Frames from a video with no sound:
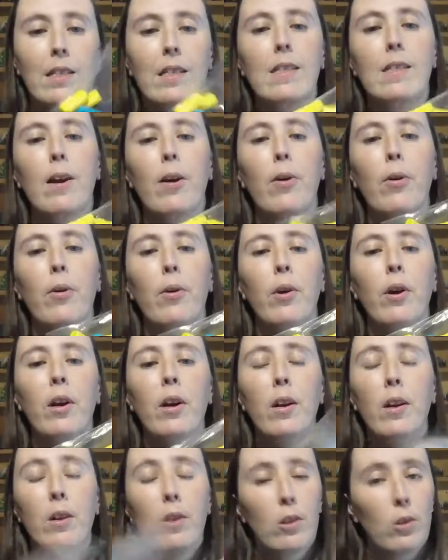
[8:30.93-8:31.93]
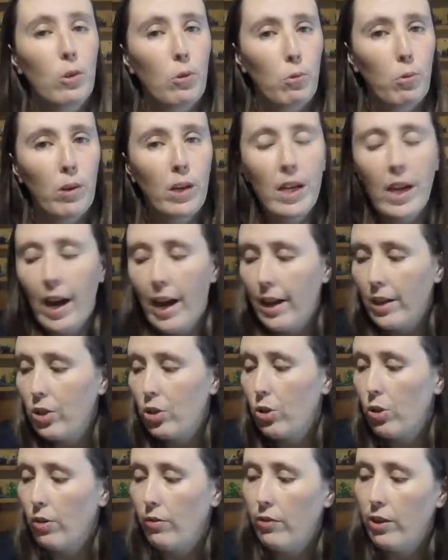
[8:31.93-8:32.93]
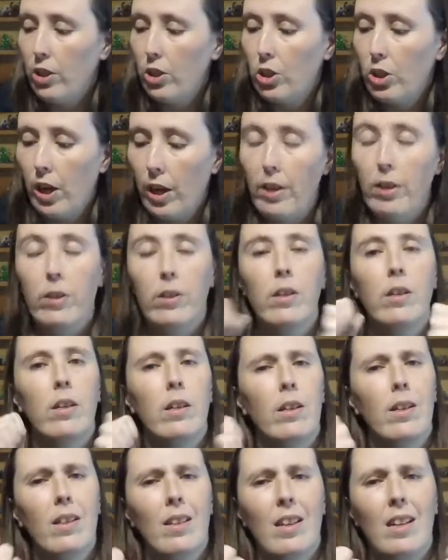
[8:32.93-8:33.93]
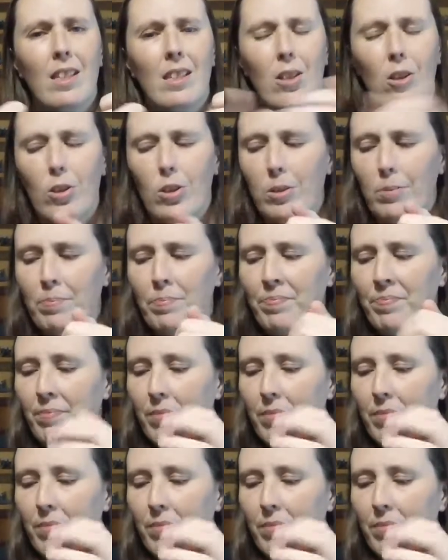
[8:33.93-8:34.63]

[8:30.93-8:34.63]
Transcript: So 3 extra of each color. That's awesome.